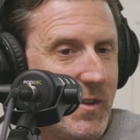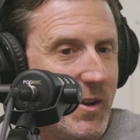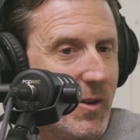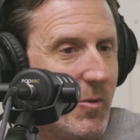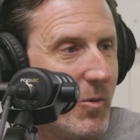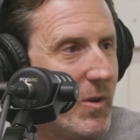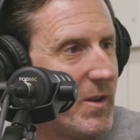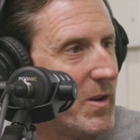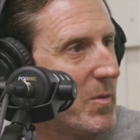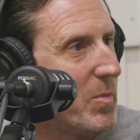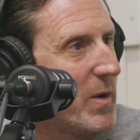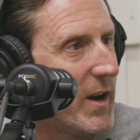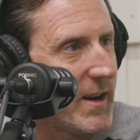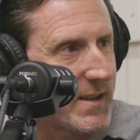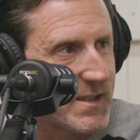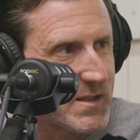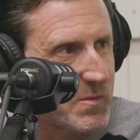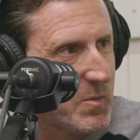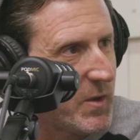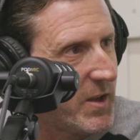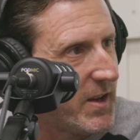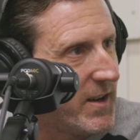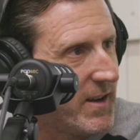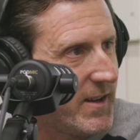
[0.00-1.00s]
what your practice
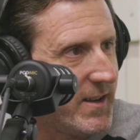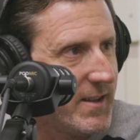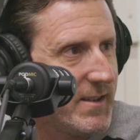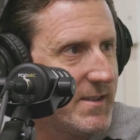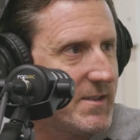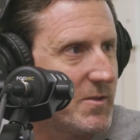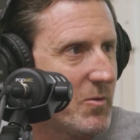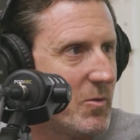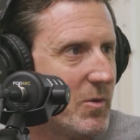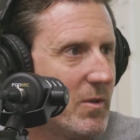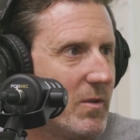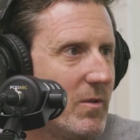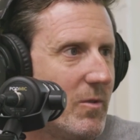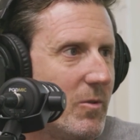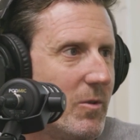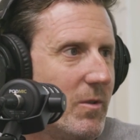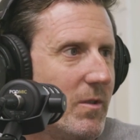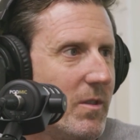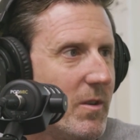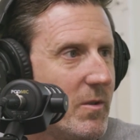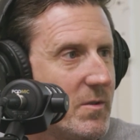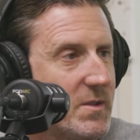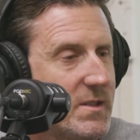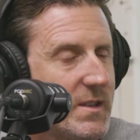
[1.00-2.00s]
plan is, or
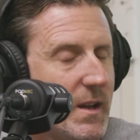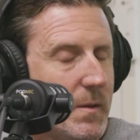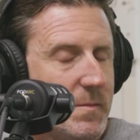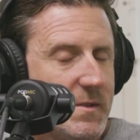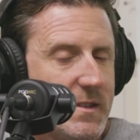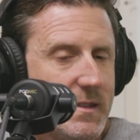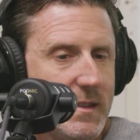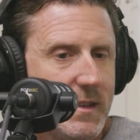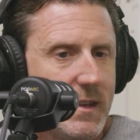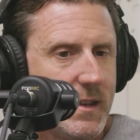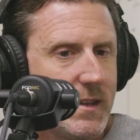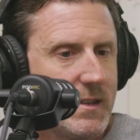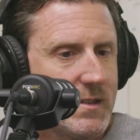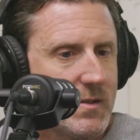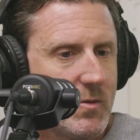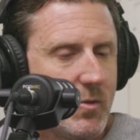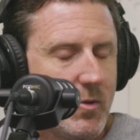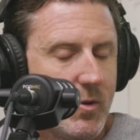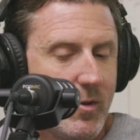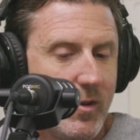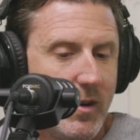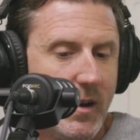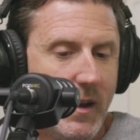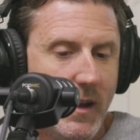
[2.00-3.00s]
those types of things,
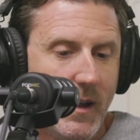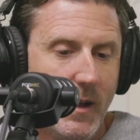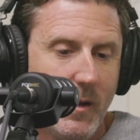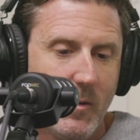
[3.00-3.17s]
or